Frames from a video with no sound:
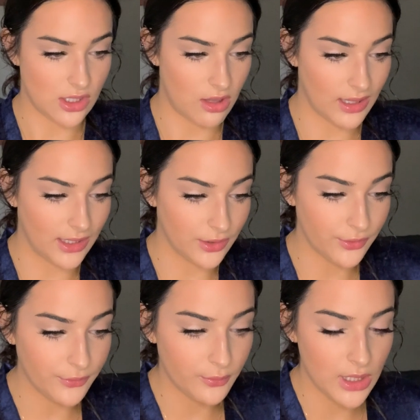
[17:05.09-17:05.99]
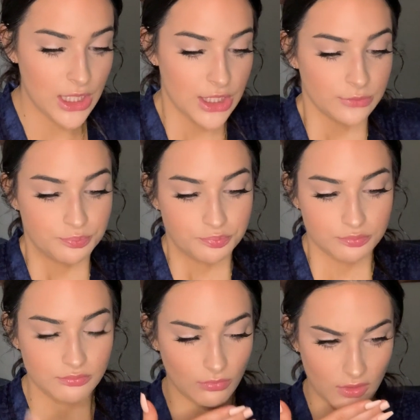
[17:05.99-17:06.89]
all I do.
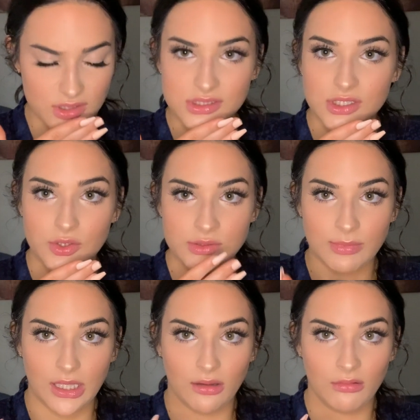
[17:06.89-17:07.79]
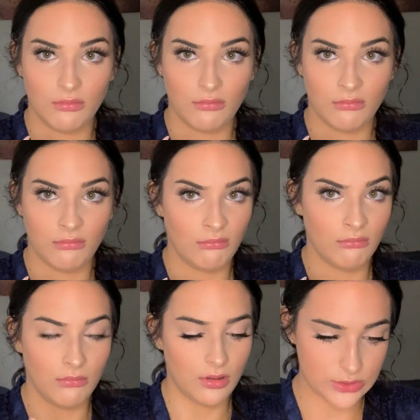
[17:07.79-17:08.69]
Excuse me.
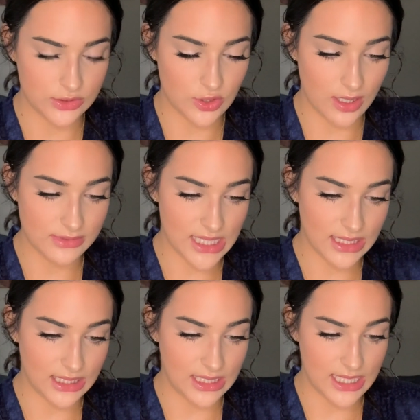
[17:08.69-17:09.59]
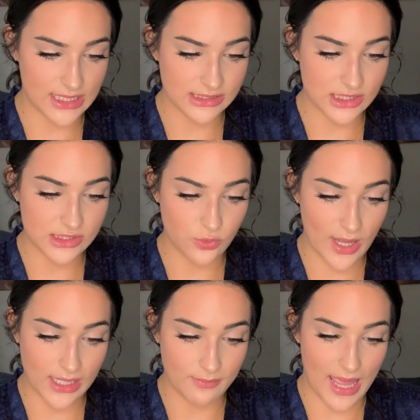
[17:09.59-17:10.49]
So I'm taking the NYX
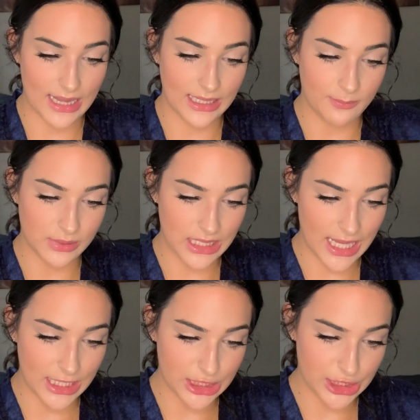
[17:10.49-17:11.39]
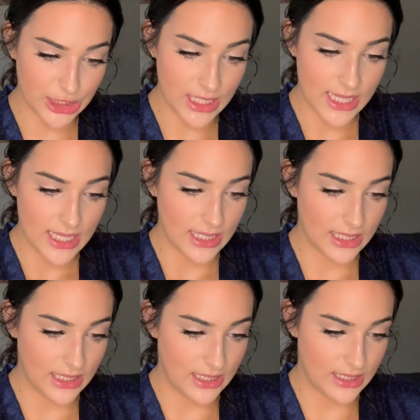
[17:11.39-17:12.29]
Suede Matte Lip Liner
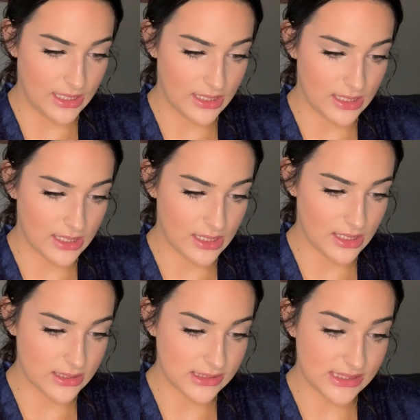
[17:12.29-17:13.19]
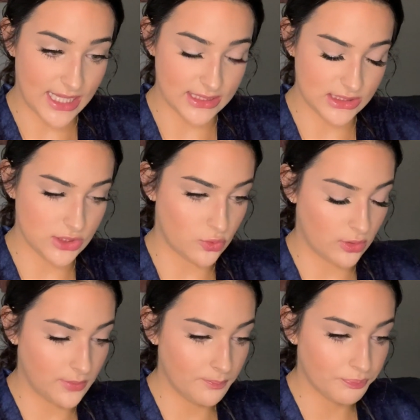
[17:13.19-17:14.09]
in
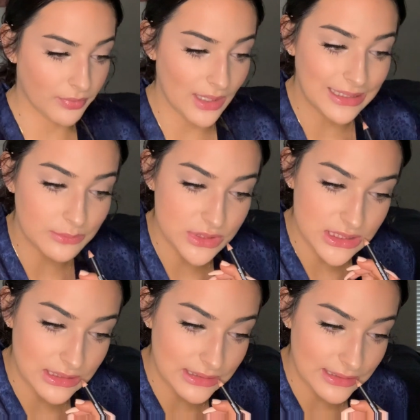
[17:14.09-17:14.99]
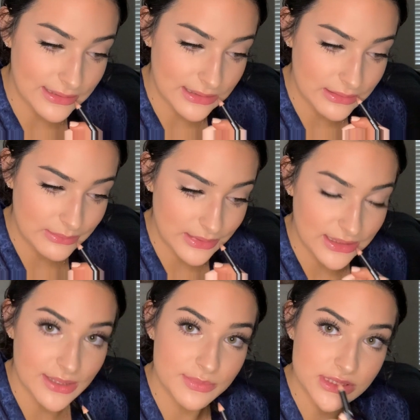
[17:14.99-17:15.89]
Sandstorm. And I'm just going to line my
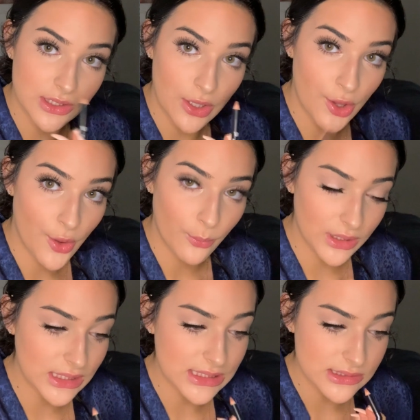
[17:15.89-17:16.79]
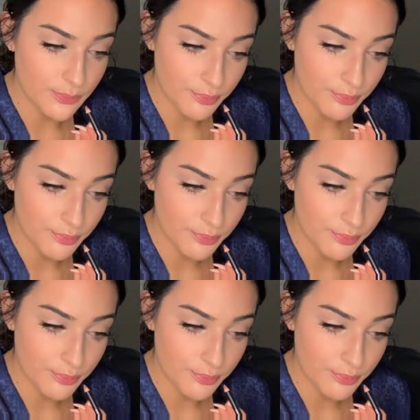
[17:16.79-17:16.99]
lips with this.